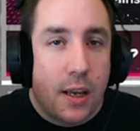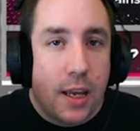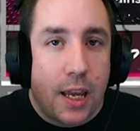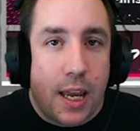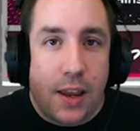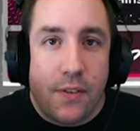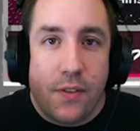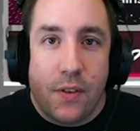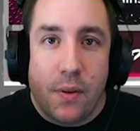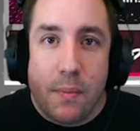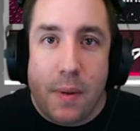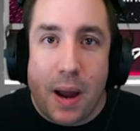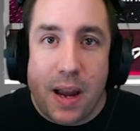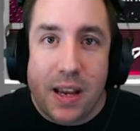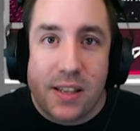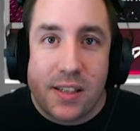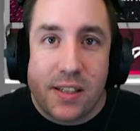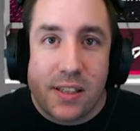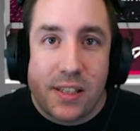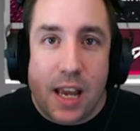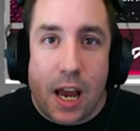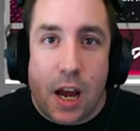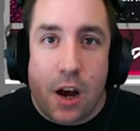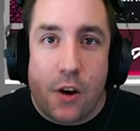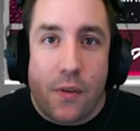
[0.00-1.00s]
Even
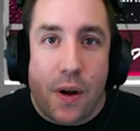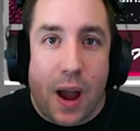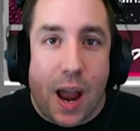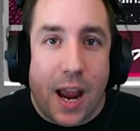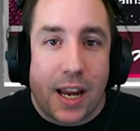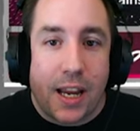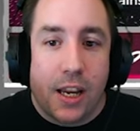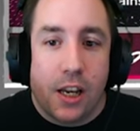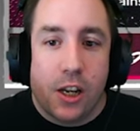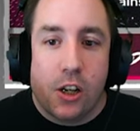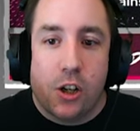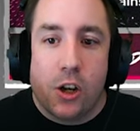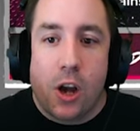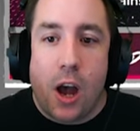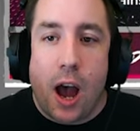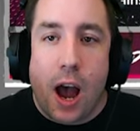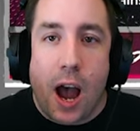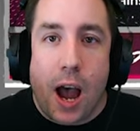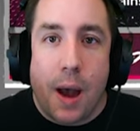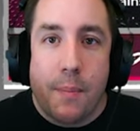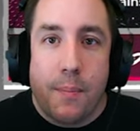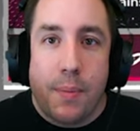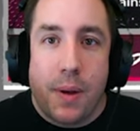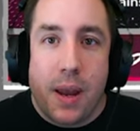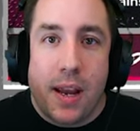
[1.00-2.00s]
myself, I can
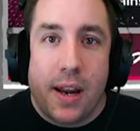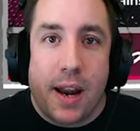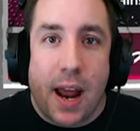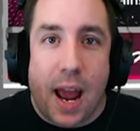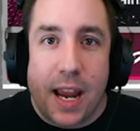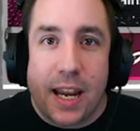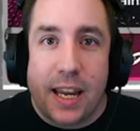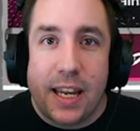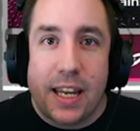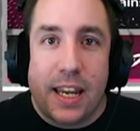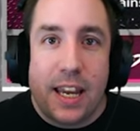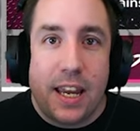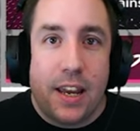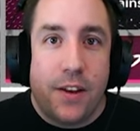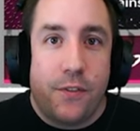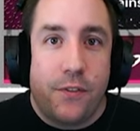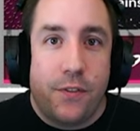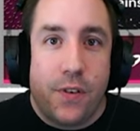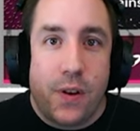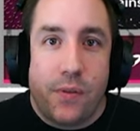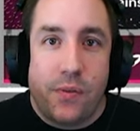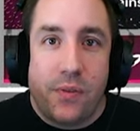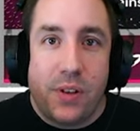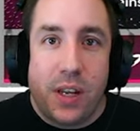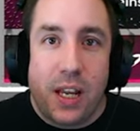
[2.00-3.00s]
hop in, I can get
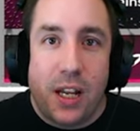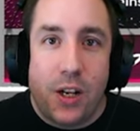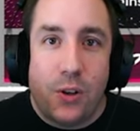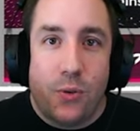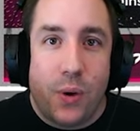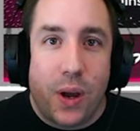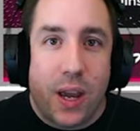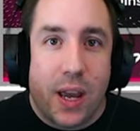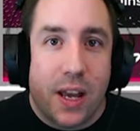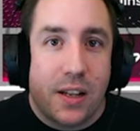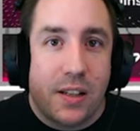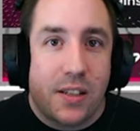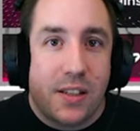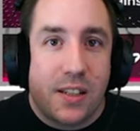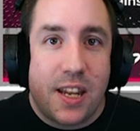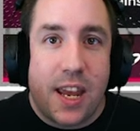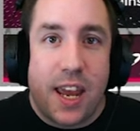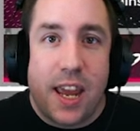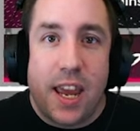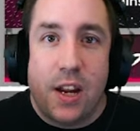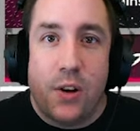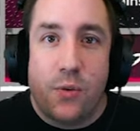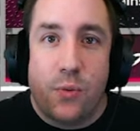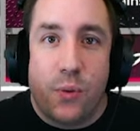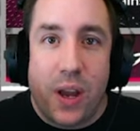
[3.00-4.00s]
fifteen wins,
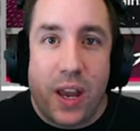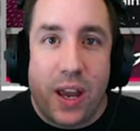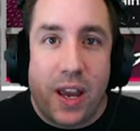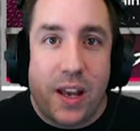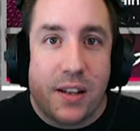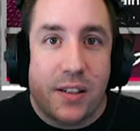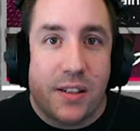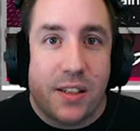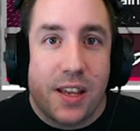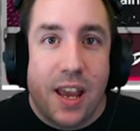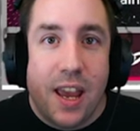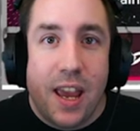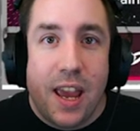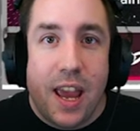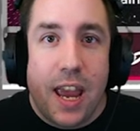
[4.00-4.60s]
ten wins,